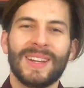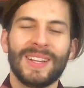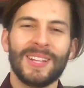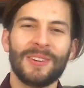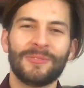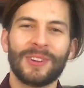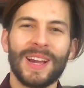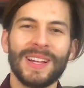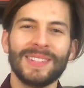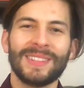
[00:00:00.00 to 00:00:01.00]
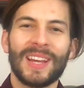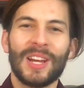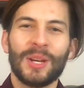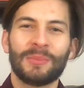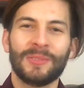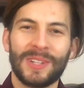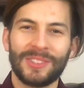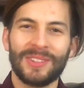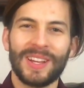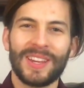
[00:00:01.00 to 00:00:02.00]
Hello friends,
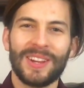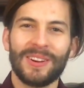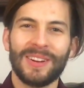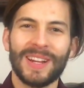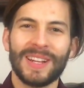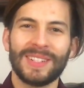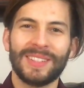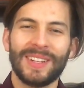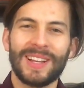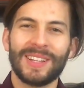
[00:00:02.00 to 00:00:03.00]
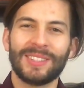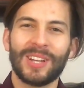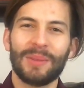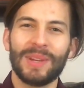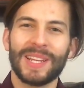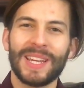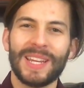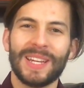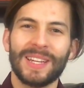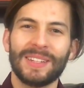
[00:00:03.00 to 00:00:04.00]
Professor Nick here, and today's topic
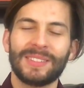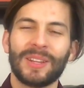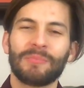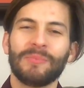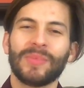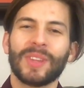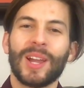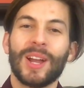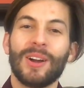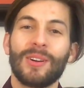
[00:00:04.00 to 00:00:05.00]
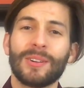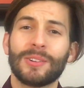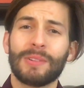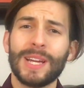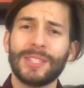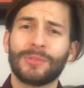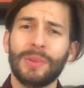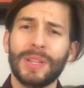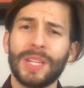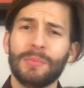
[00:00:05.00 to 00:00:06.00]
is, are grades
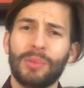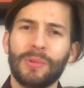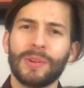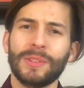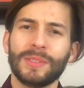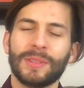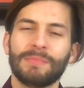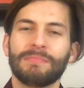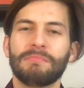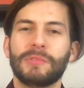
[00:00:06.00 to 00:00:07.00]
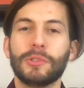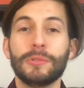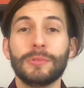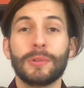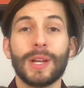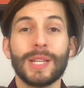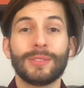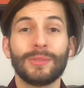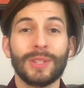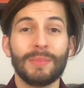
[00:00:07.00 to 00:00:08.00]
really important? Do
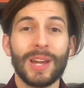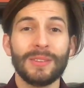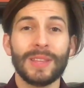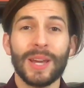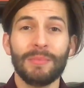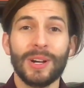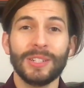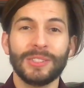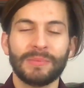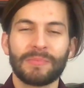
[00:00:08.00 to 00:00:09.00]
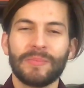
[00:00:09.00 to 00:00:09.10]
grades really matter that much?